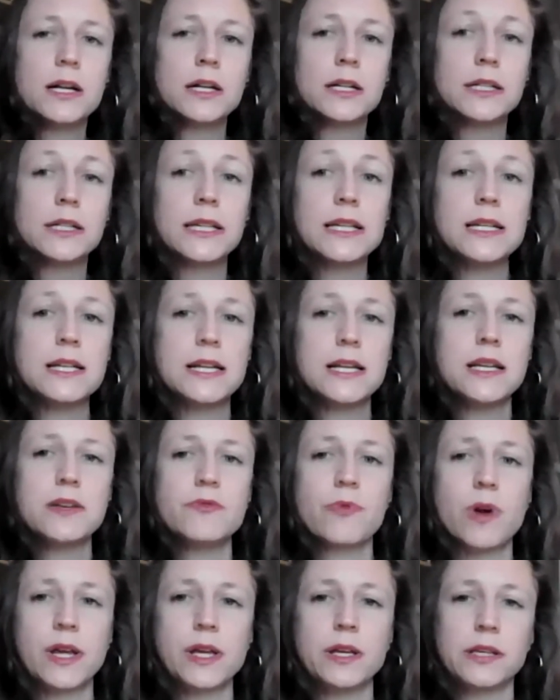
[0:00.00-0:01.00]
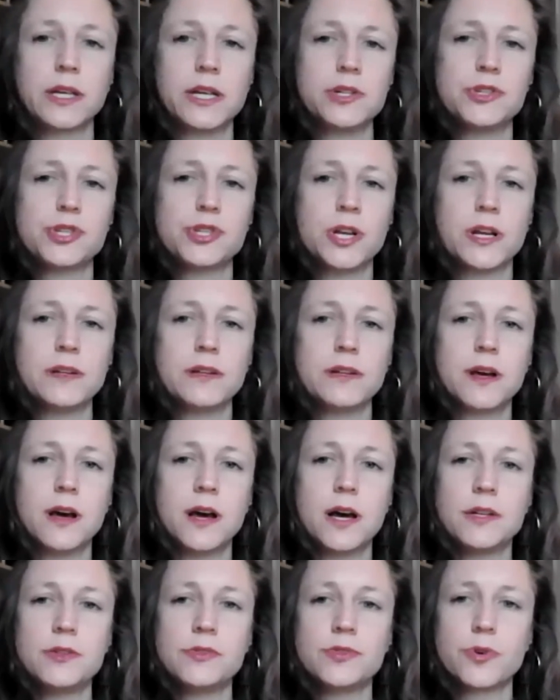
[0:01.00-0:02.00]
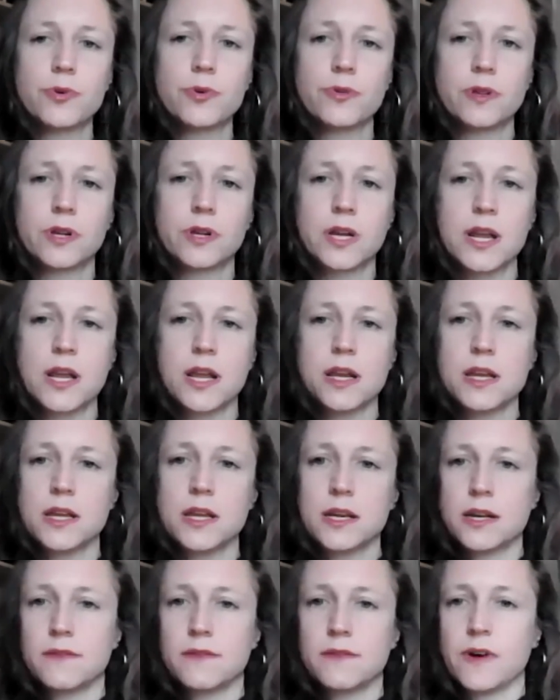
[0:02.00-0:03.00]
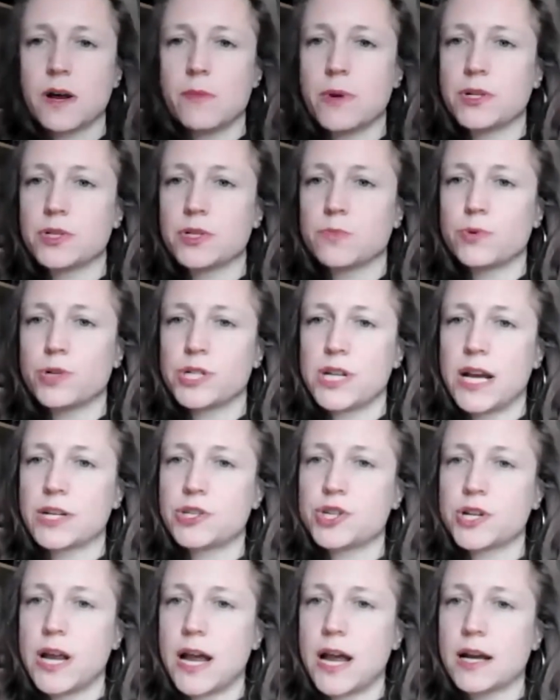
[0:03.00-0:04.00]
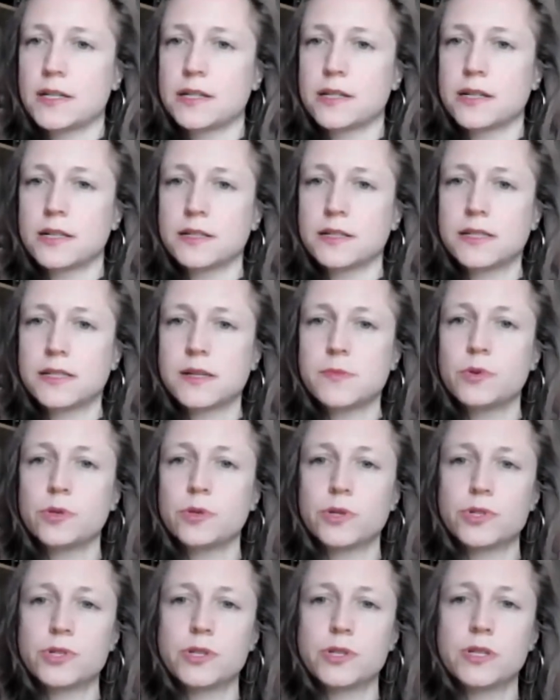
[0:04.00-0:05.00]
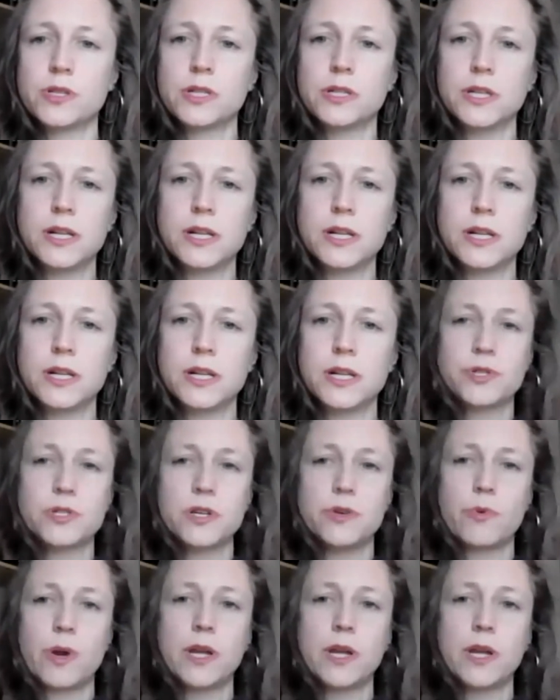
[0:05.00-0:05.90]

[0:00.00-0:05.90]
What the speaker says: clean heat regulation under the Canadian Environmental Protection Act, similar to the clean electricity